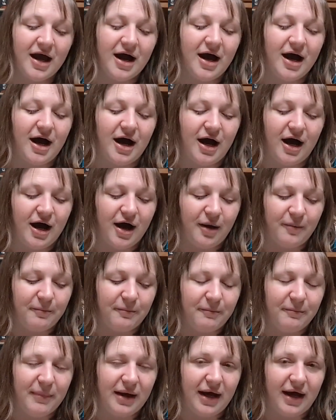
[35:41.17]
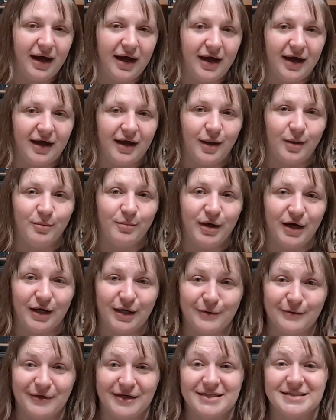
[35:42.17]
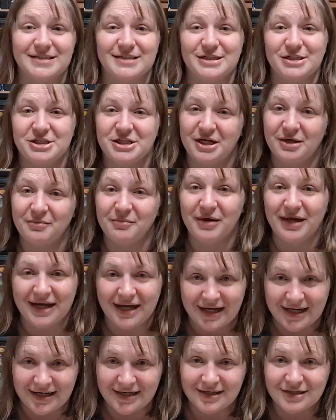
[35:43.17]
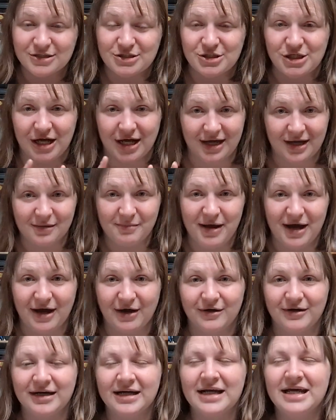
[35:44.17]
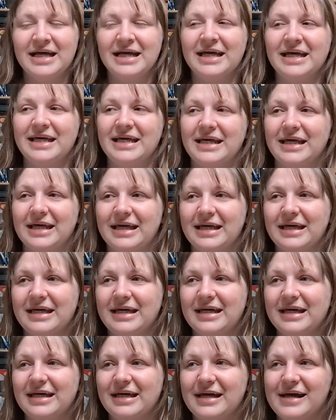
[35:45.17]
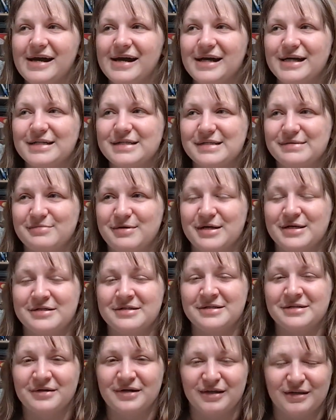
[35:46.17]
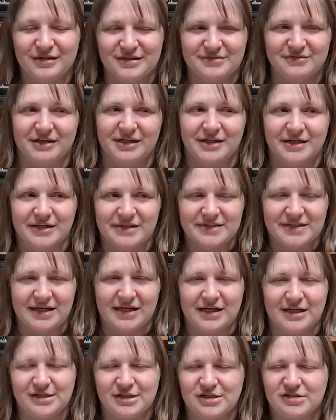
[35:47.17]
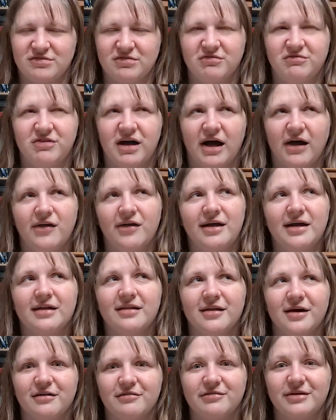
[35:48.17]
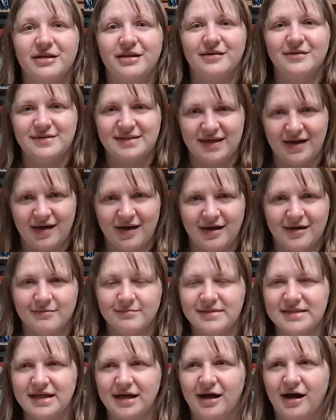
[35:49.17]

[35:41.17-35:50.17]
My buddy Rusty Champagne, check him out. He has been doing those videos and I just fell in love with those games.